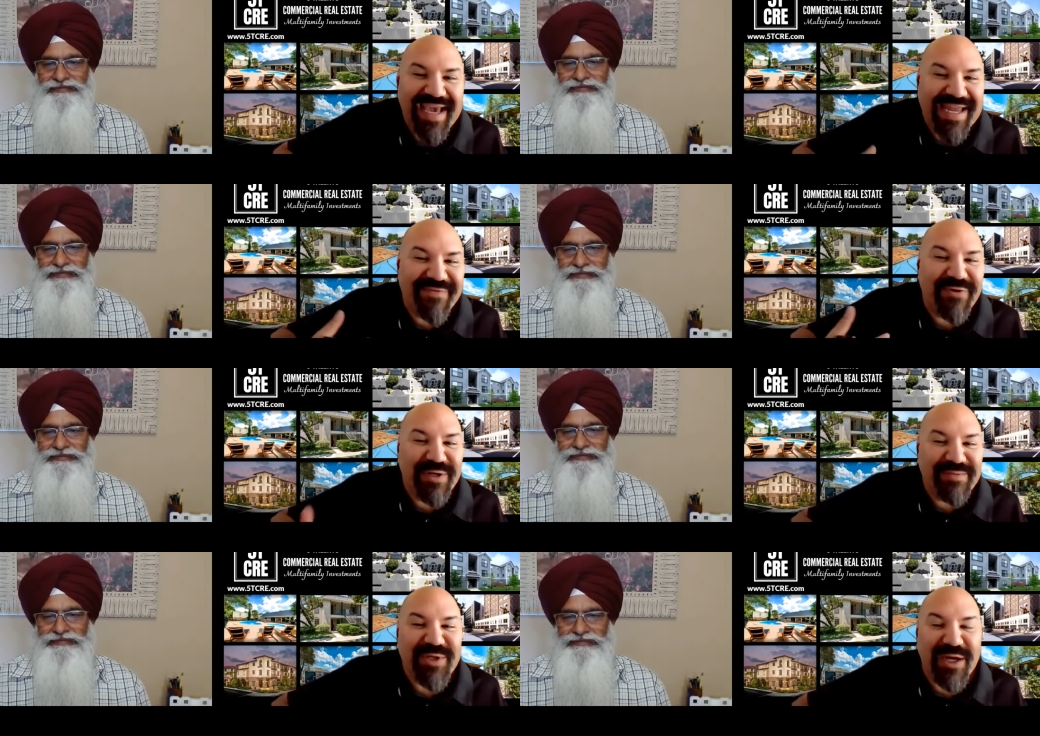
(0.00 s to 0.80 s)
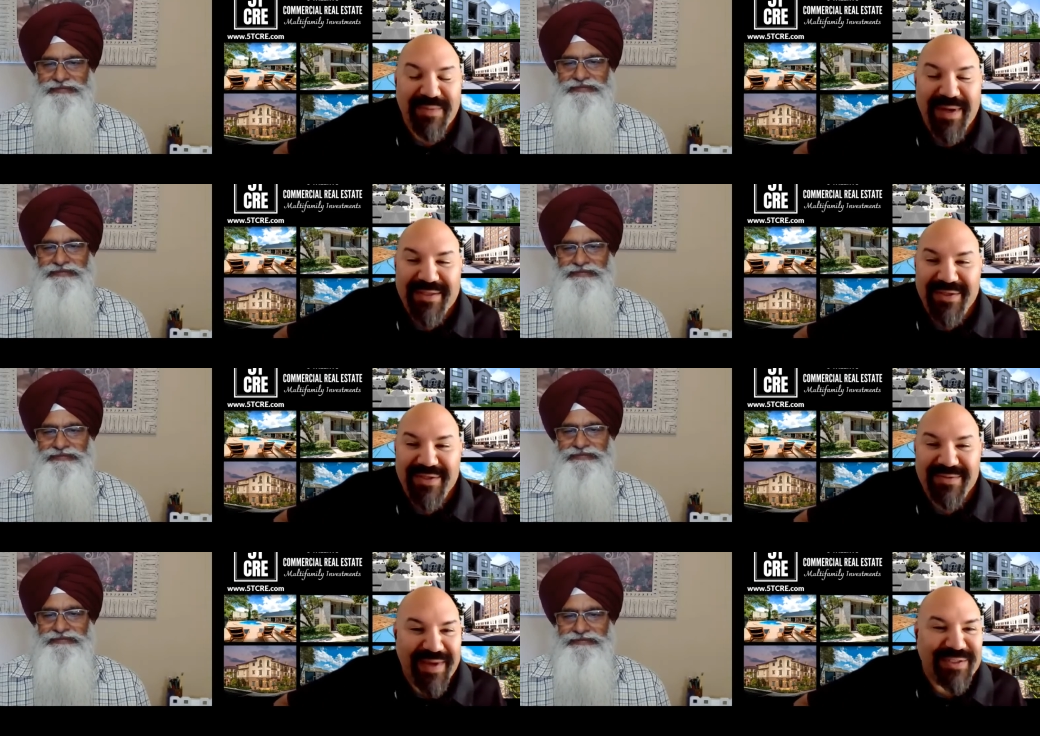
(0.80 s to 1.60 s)
Speaker 1: And I've heard him talk about
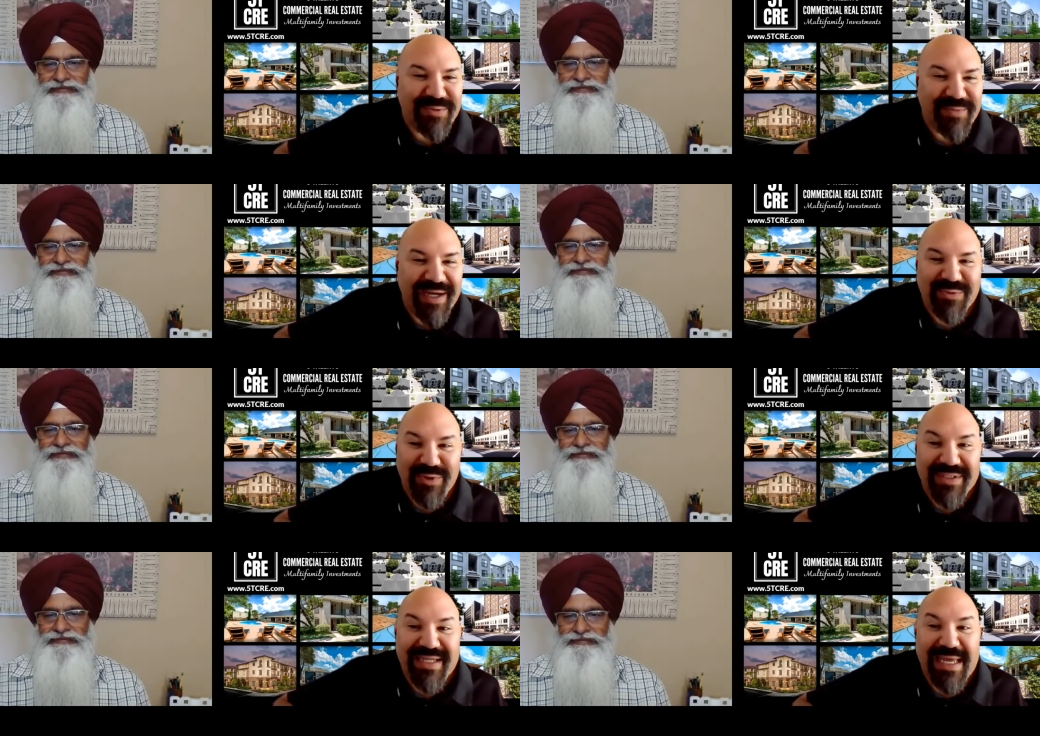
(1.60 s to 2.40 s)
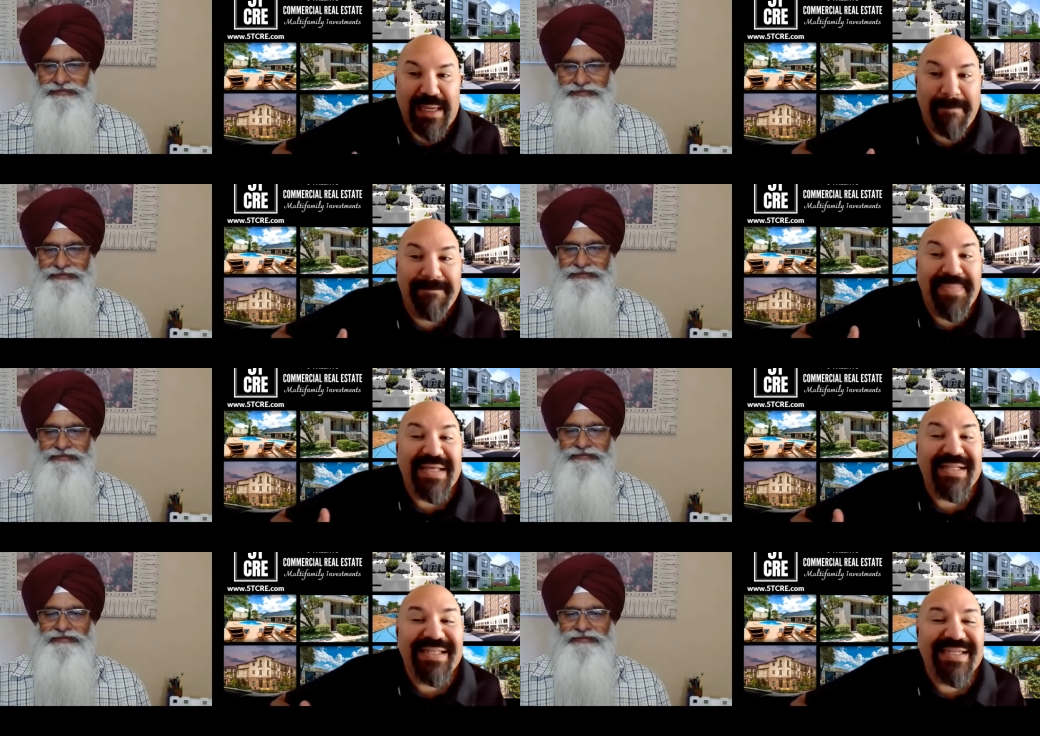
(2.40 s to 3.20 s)
those masterminds where it's like
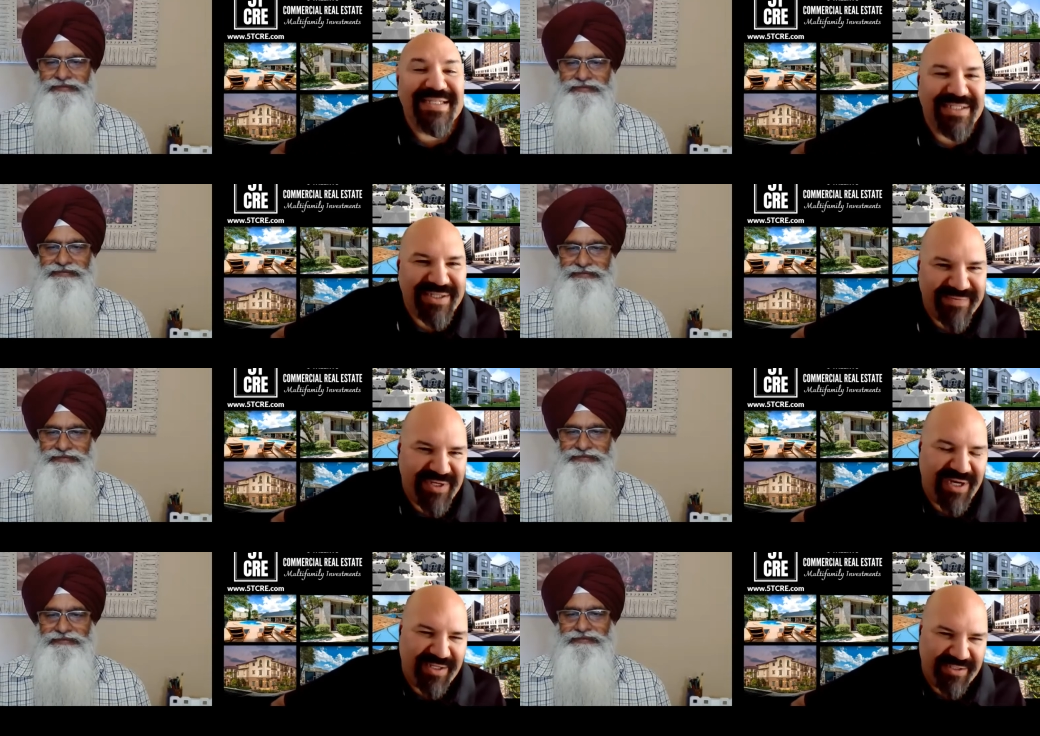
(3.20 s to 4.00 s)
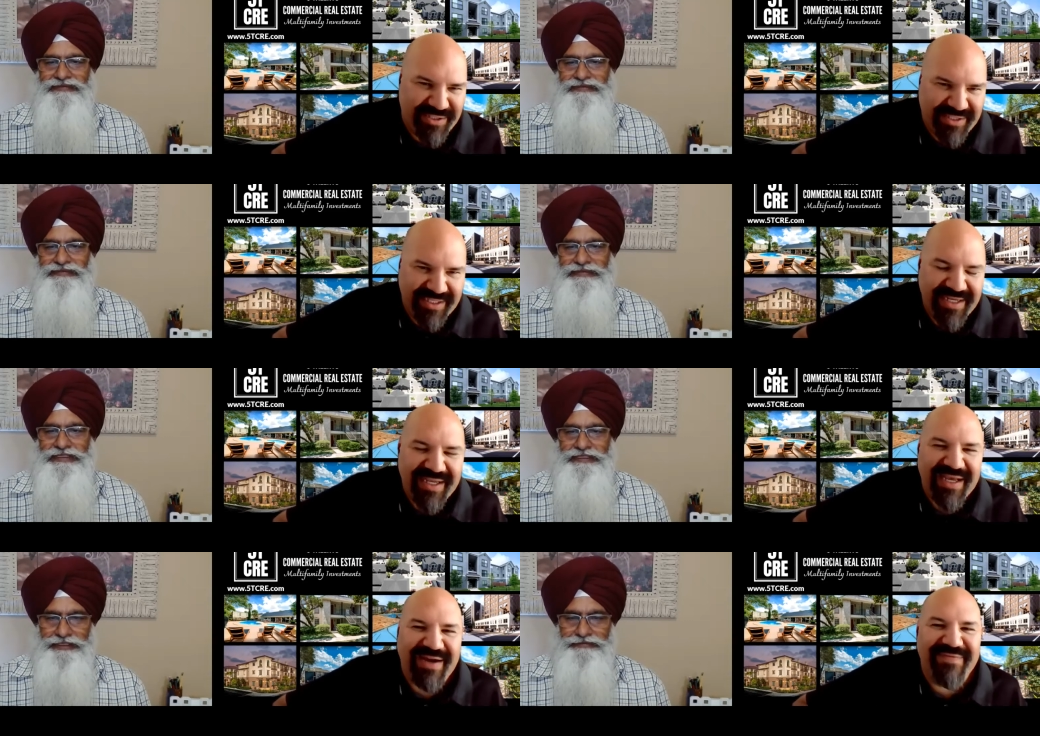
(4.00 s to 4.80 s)
billions of dollars
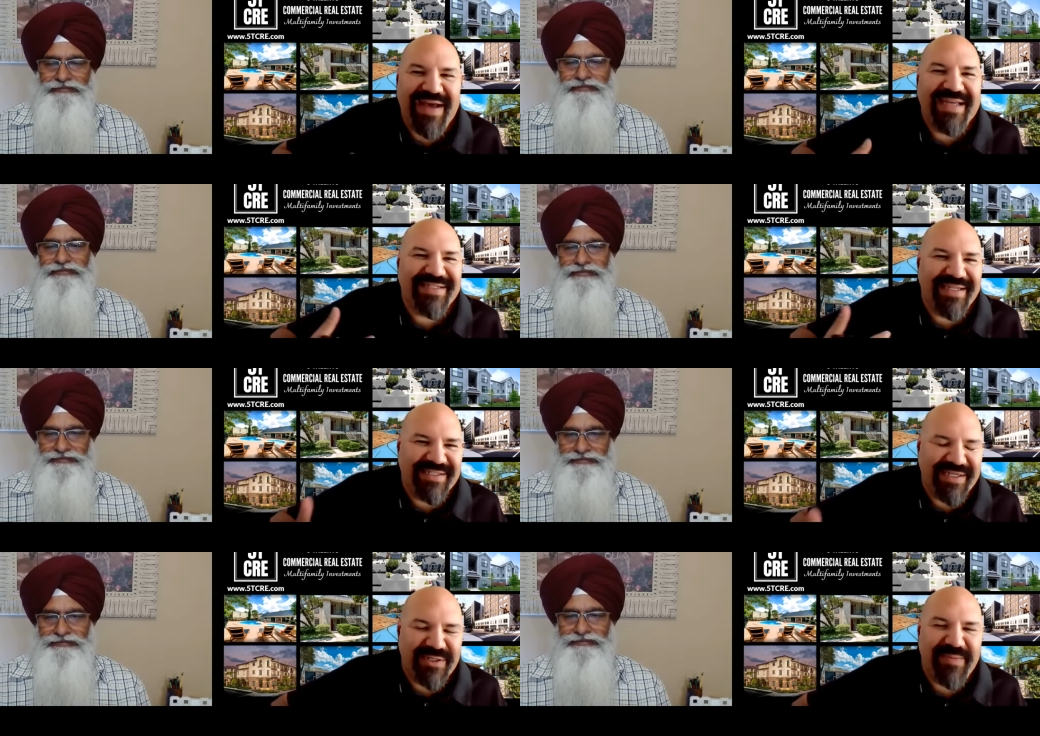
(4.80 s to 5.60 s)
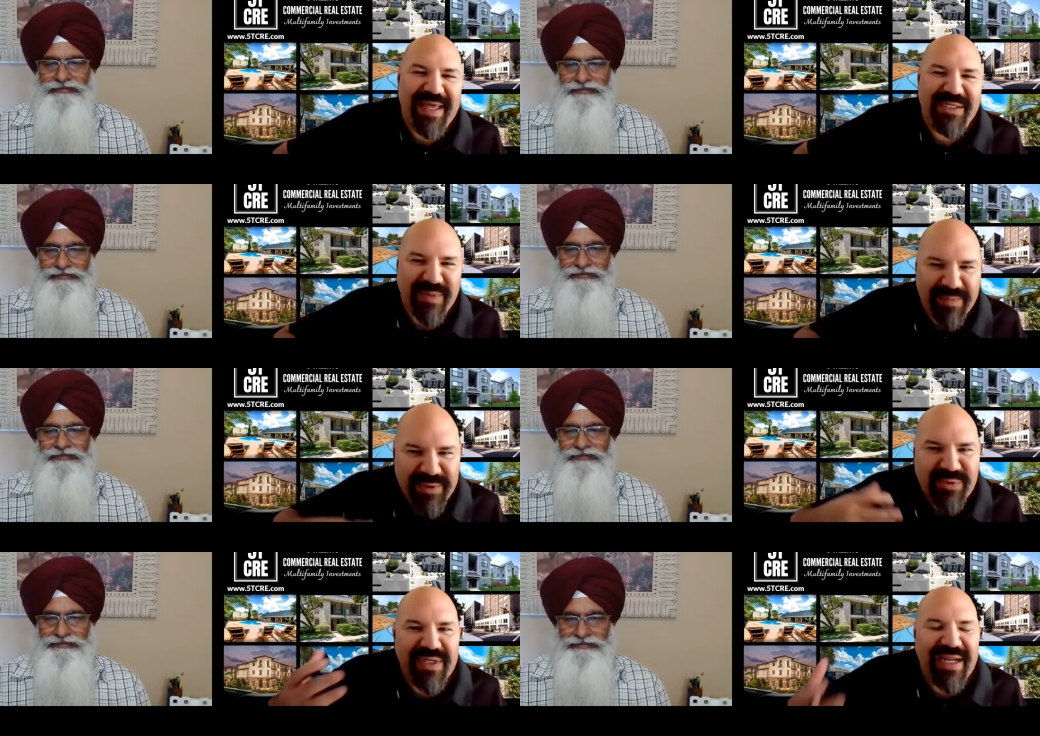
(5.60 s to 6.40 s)
yep. of assets under management
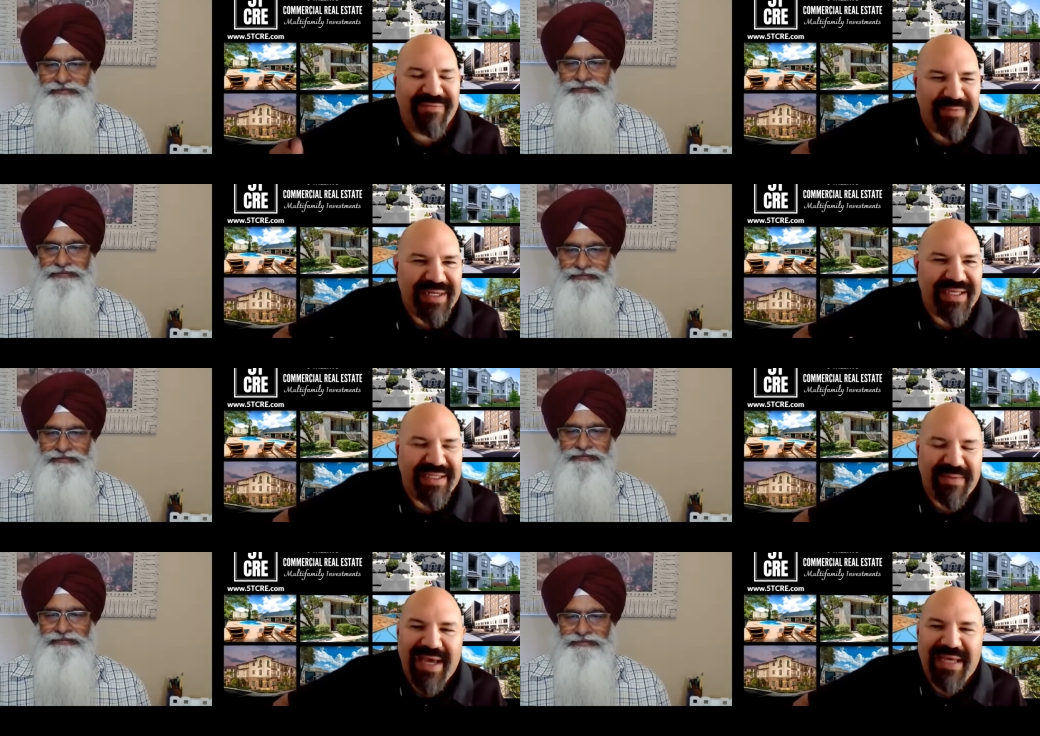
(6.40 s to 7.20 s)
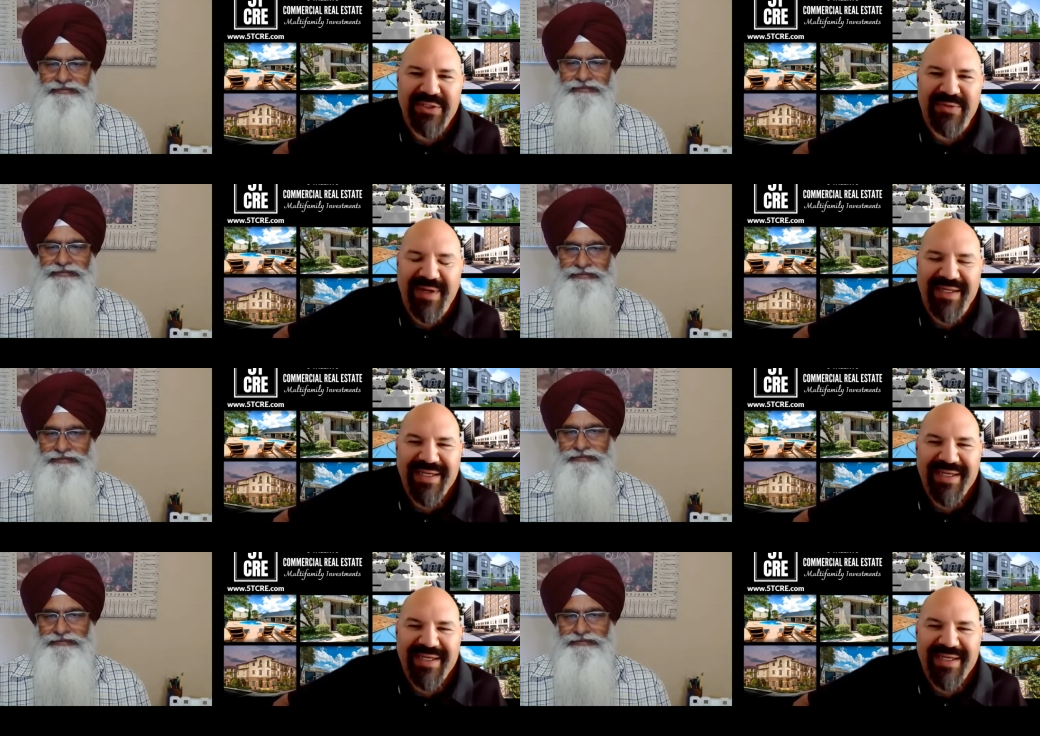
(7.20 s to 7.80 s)
between everybody in the mastermind.